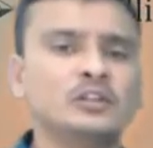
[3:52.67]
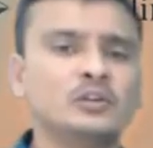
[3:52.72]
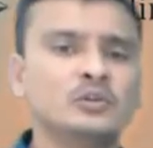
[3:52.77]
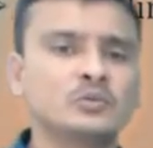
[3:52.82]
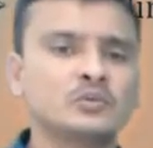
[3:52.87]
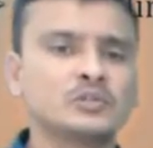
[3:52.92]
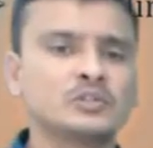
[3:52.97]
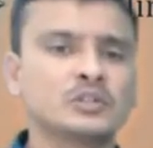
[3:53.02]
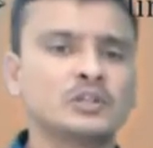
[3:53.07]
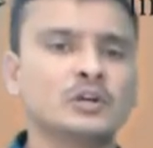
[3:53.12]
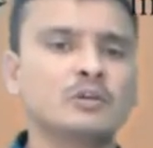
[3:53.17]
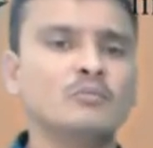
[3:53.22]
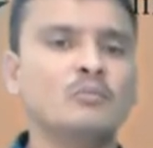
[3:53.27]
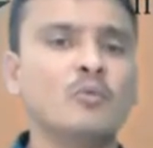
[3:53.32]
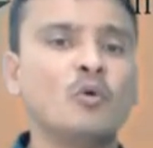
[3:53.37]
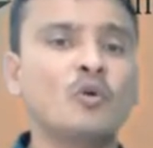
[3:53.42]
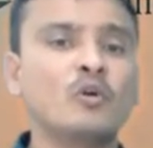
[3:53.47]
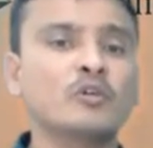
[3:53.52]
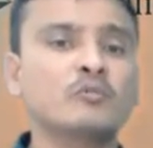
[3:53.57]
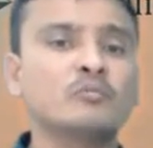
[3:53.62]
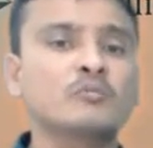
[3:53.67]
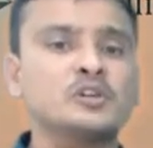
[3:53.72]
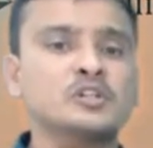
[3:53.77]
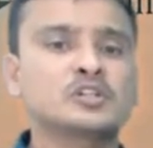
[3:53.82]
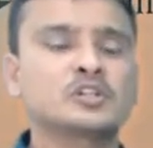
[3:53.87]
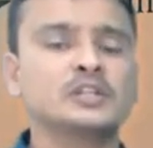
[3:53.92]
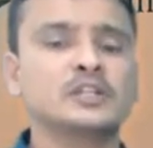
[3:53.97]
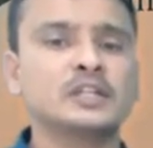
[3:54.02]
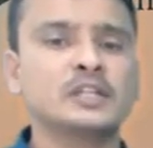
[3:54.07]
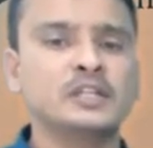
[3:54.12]
use the more
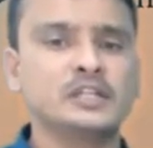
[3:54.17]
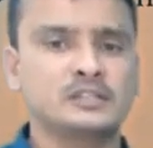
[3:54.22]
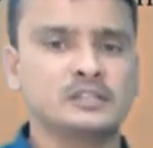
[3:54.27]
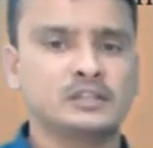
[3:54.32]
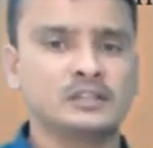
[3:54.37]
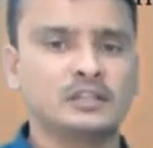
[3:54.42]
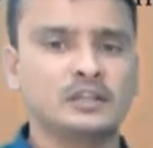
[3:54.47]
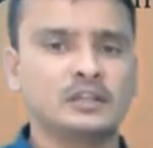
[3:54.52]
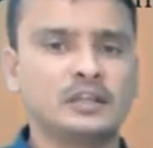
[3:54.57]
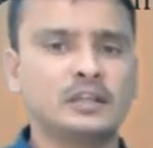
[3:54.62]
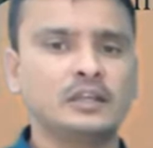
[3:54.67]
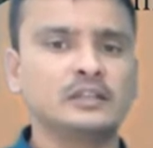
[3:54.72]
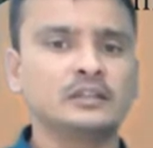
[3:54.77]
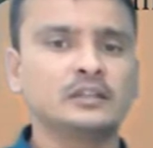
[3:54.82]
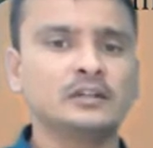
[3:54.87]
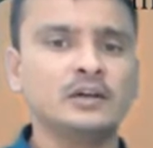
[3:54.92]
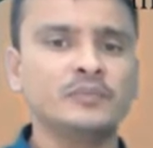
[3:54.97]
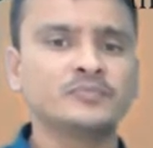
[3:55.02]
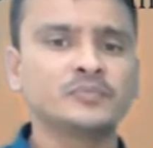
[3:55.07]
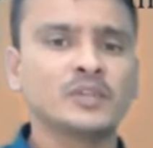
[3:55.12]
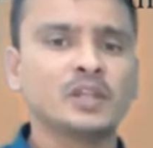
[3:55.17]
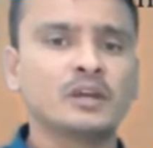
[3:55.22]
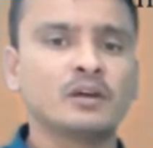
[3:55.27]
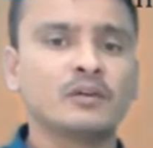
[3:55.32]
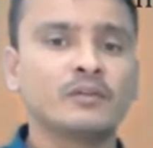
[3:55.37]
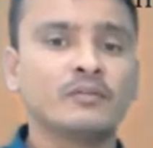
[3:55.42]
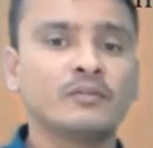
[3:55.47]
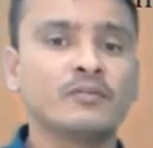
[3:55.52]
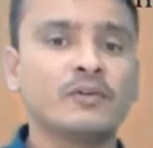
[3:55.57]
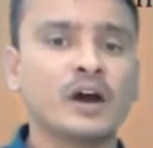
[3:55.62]
machineries in the
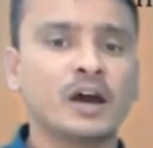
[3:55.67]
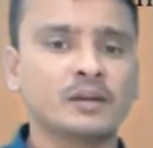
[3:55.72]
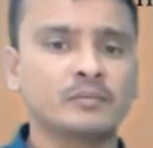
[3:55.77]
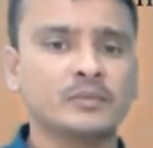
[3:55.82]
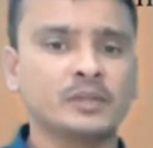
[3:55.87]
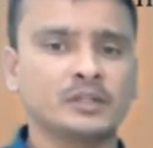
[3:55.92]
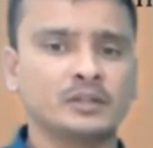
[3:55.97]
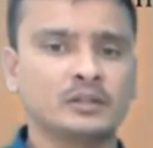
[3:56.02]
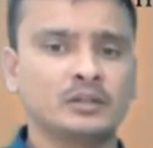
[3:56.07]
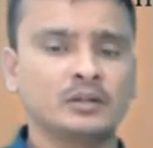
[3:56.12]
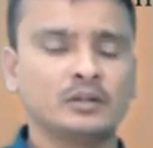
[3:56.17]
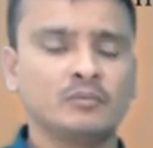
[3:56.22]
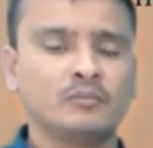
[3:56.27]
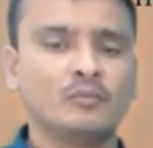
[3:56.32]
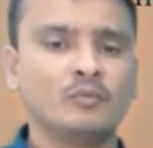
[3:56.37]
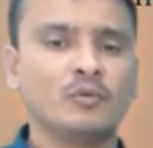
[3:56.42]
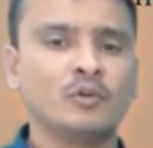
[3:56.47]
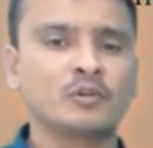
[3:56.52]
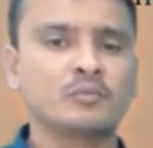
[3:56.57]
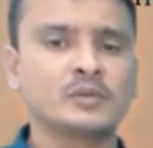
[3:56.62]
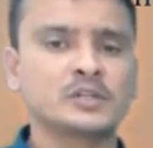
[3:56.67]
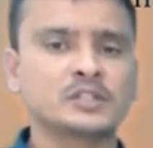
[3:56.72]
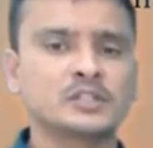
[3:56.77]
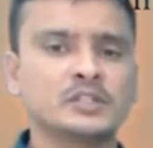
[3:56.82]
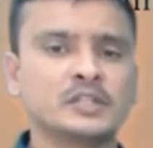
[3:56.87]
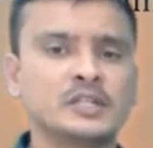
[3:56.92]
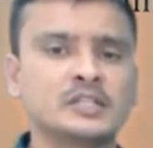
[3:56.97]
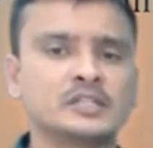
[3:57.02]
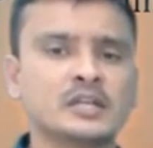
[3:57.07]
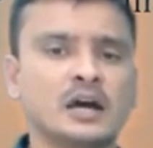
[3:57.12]
farming. More
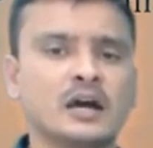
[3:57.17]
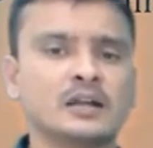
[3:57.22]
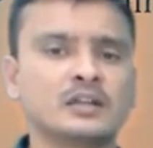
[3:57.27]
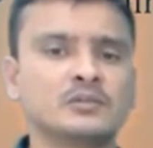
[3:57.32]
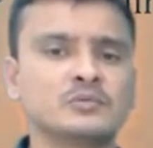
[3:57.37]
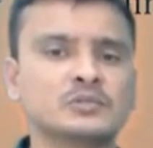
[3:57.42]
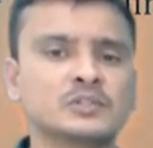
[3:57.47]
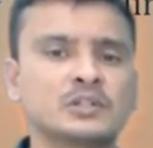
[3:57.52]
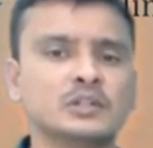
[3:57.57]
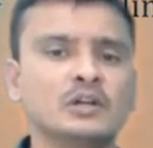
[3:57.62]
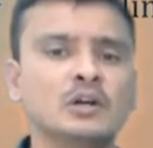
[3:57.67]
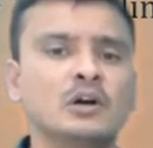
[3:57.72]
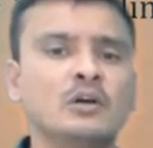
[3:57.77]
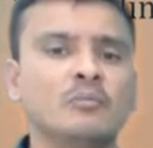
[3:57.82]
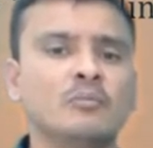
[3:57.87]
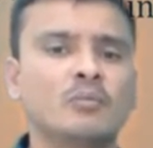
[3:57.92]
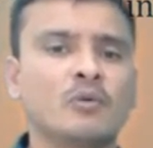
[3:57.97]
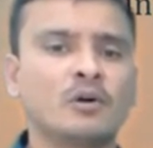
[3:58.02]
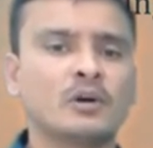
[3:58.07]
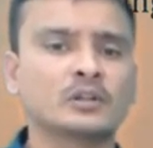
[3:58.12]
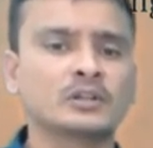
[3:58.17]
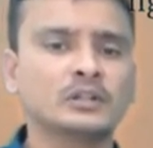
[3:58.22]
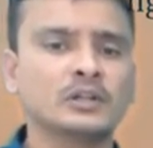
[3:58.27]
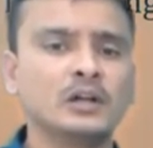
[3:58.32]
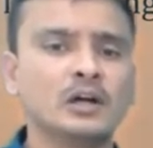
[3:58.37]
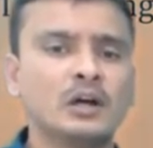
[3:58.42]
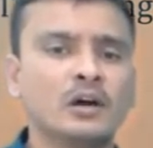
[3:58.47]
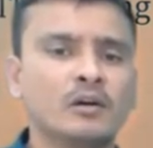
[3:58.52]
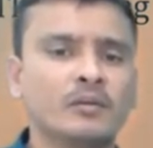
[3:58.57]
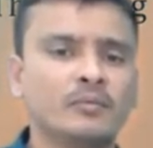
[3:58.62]
machineries are used for
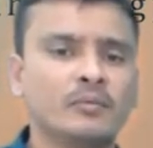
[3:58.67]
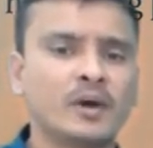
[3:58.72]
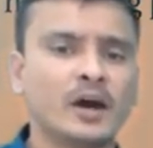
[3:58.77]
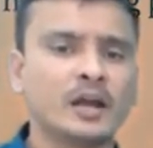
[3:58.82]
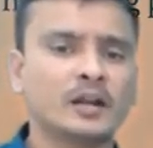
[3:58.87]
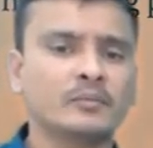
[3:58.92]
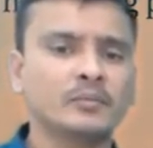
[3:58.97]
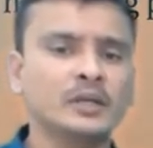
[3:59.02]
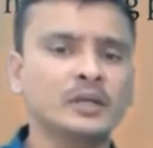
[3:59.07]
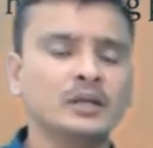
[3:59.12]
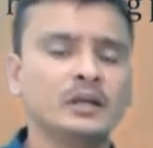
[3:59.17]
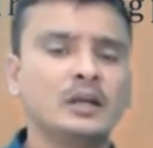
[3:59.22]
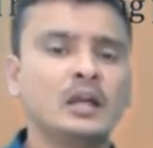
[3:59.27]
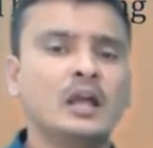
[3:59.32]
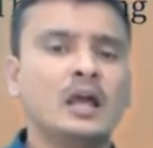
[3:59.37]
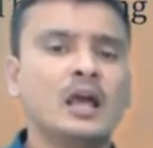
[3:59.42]
the farming,